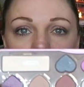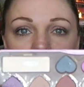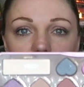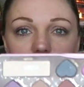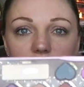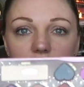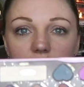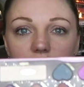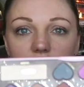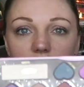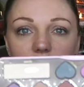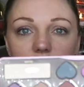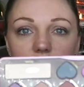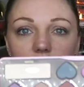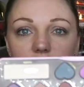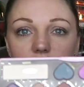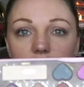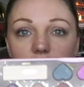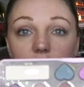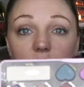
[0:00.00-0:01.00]
which is
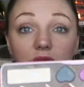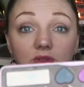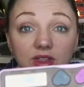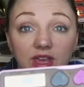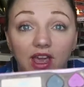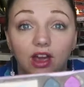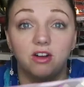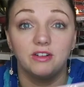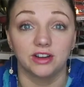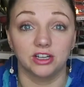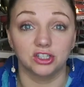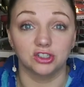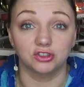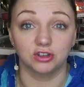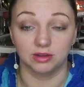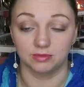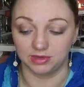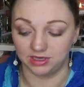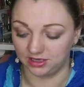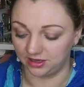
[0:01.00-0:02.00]
those two. They are
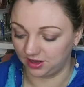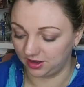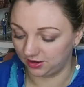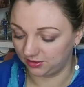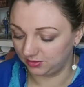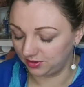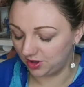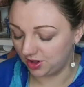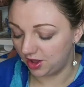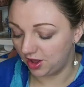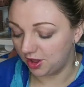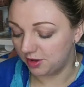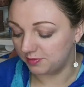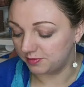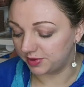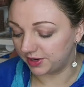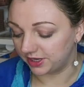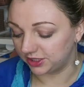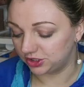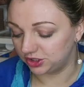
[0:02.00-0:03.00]
extremely low,
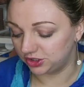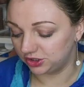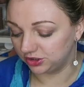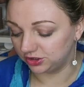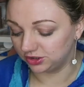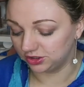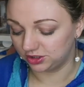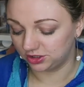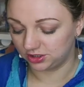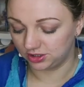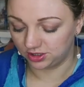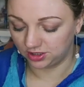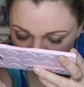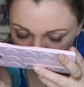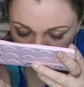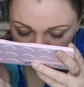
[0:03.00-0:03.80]
but I just...